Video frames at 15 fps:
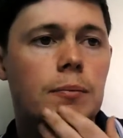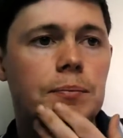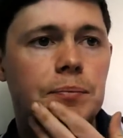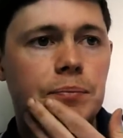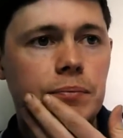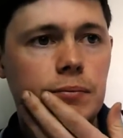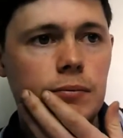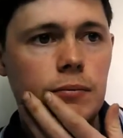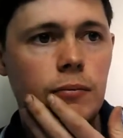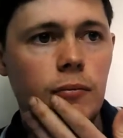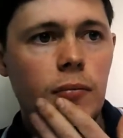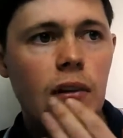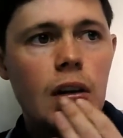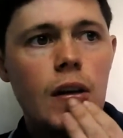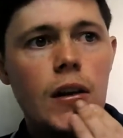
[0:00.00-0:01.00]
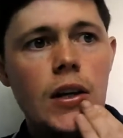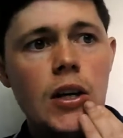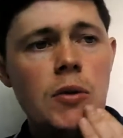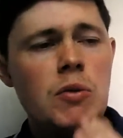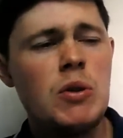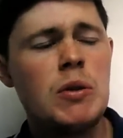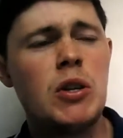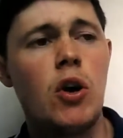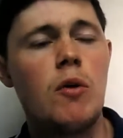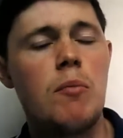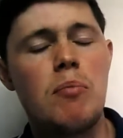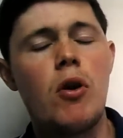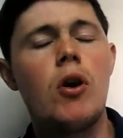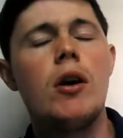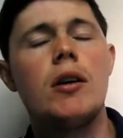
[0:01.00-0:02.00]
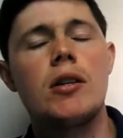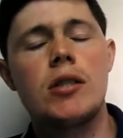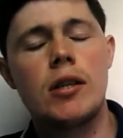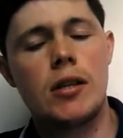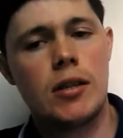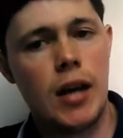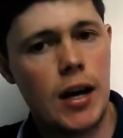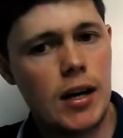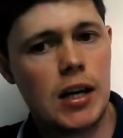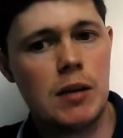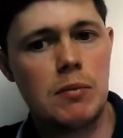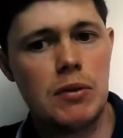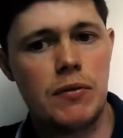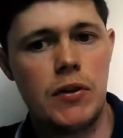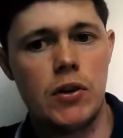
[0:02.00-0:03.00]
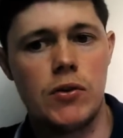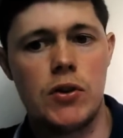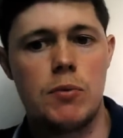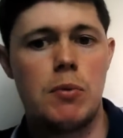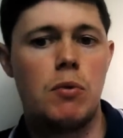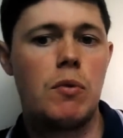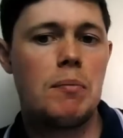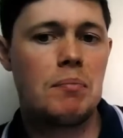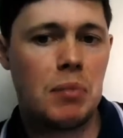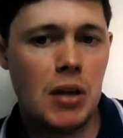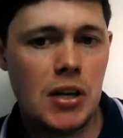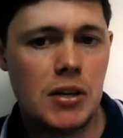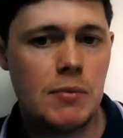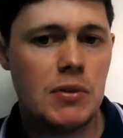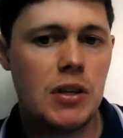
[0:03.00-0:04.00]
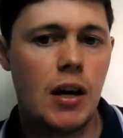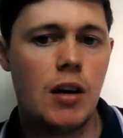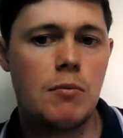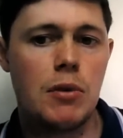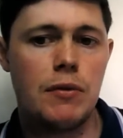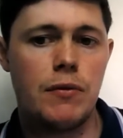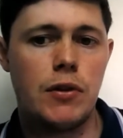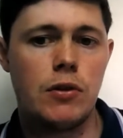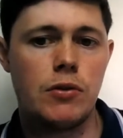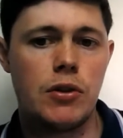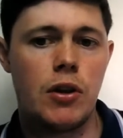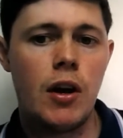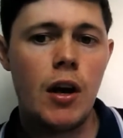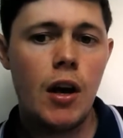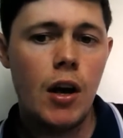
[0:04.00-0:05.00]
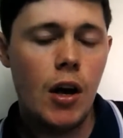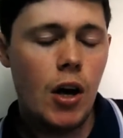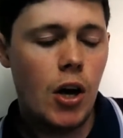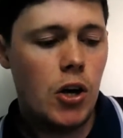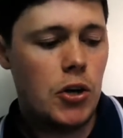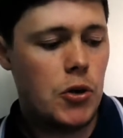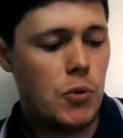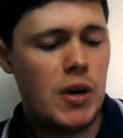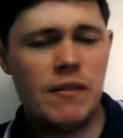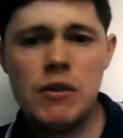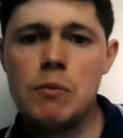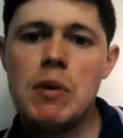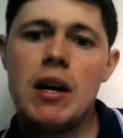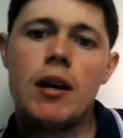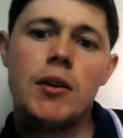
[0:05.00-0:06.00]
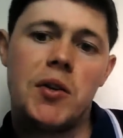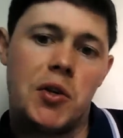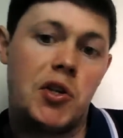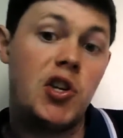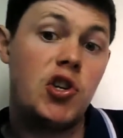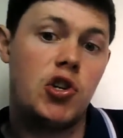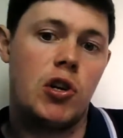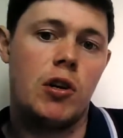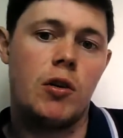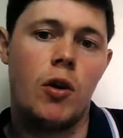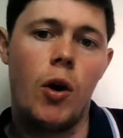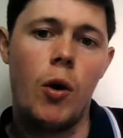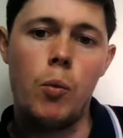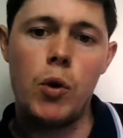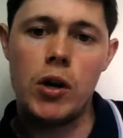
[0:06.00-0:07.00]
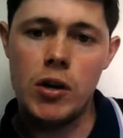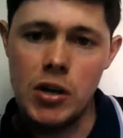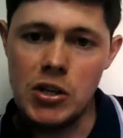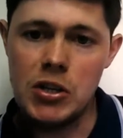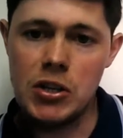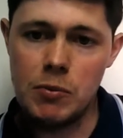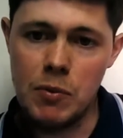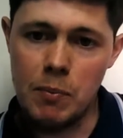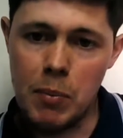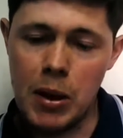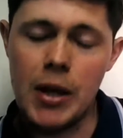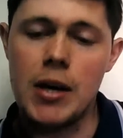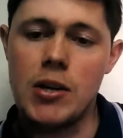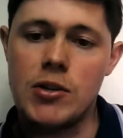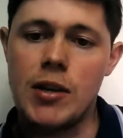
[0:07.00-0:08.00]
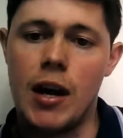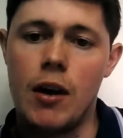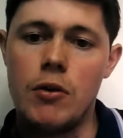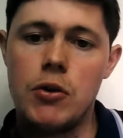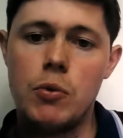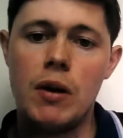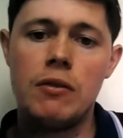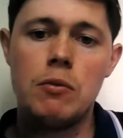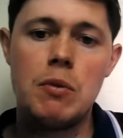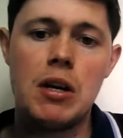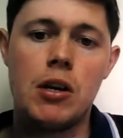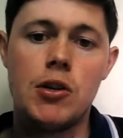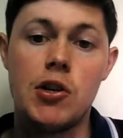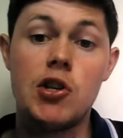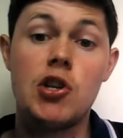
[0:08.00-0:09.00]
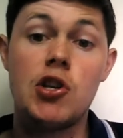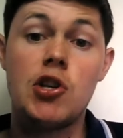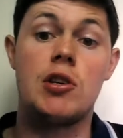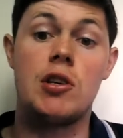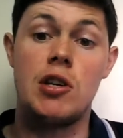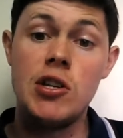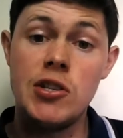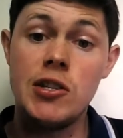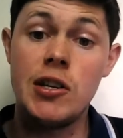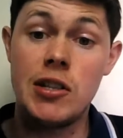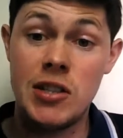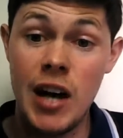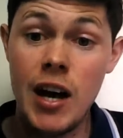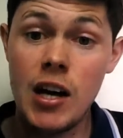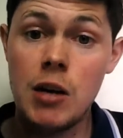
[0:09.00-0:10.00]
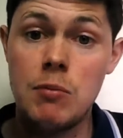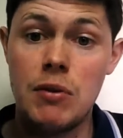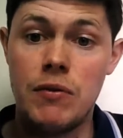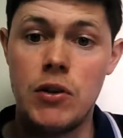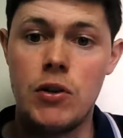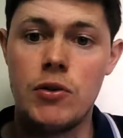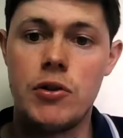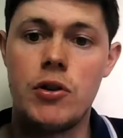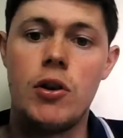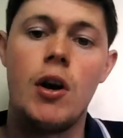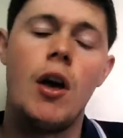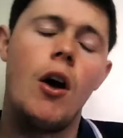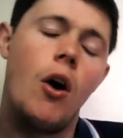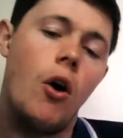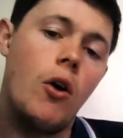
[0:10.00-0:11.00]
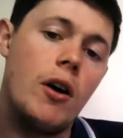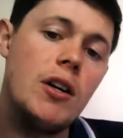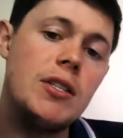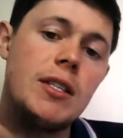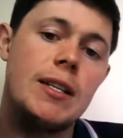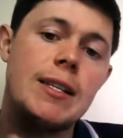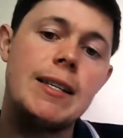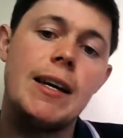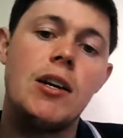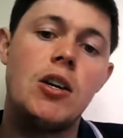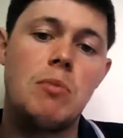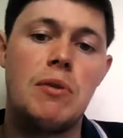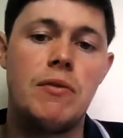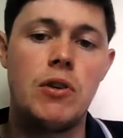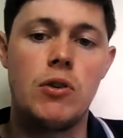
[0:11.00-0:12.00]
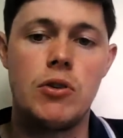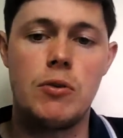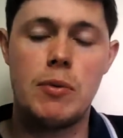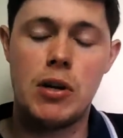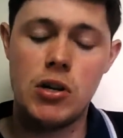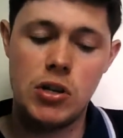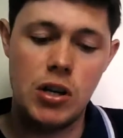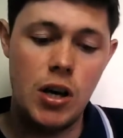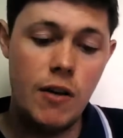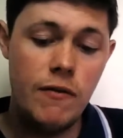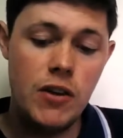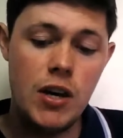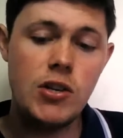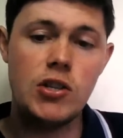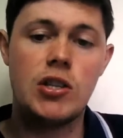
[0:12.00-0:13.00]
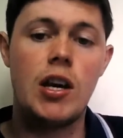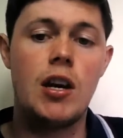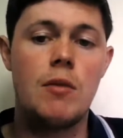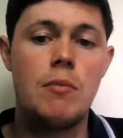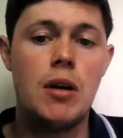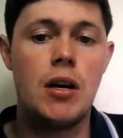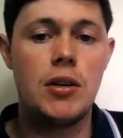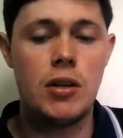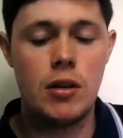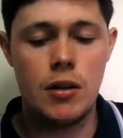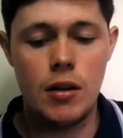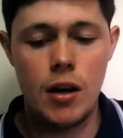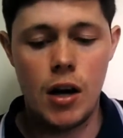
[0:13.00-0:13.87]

but he was sort of brought in as an attacking midfielder, but we played him centre midfielder. Do we have to make a decision on where he plays now? Do we have to make a decision? Is he an attacking midfielder or is he a centre midfielder? Because if he is a centre mid,